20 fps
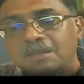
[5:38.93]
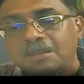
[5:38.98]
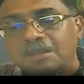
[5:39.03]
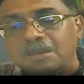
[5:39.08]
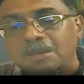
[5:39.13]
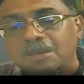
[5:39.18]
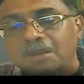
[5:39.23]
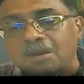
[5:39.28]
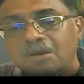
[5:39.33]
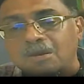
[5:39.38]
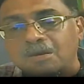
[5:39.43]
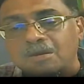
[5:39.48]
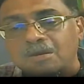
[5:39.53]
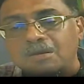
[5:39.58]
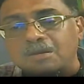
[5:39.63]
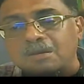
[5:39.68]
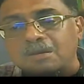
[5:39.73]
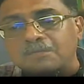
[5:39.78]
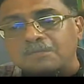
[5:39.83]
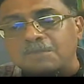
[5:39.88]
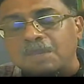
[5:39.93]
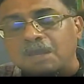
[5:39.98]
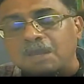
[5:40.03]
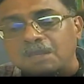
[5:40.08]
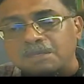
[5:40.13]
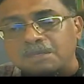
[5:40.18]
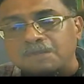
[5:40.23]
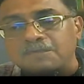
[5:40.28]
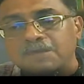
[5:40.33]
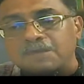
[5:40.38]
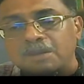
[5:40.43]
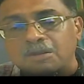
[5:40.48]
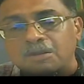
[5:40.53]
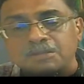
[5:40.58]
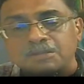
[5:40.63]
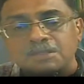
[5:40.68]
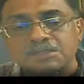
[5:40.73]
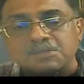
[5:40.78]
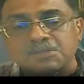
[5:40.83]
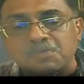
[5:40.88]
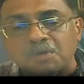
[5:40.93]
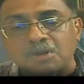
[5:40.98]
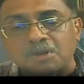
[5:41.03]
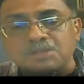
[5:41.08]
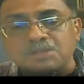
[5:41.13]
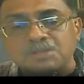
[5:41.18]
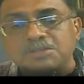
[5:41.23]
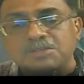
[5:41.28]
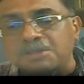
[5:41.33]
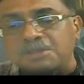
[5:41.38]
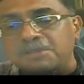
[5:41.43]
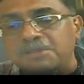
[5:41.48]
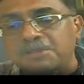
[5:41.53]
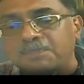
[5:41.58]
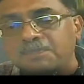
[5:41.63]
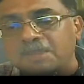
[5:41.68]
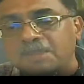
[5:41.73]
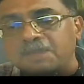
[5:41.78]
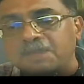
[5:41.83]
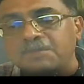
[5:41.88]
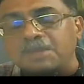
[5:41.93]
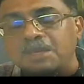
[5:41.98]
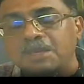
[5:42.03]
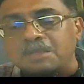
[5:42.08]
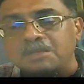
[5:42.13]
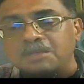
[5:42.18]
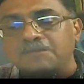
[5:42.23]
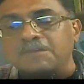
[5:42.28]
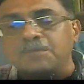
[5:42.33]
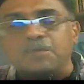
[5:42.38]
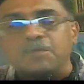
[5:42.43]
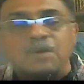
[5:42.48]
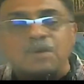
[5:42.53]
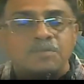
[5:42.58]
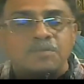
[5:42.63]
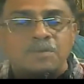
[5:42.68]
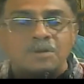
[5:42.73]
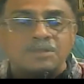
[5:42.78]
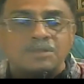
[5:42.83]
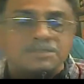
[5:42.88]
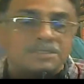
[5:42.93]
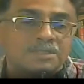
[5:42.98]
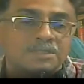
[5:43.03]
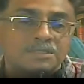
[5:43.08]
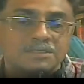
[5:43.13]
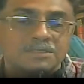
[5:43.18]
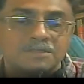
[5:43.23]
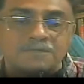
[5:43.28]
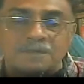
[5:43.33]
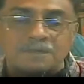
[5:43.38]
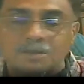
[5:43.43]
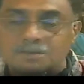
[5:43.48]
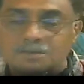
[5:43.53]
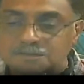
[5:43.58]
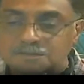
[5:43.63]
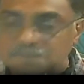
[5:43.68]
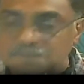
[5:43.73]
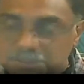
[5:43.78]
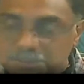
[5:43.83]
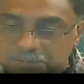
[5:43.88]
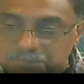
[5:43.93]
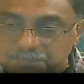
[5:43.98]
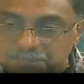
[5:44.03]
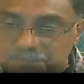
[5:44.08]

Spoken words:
law, behind every law there is a policy, and behind every policy there is a philosophy.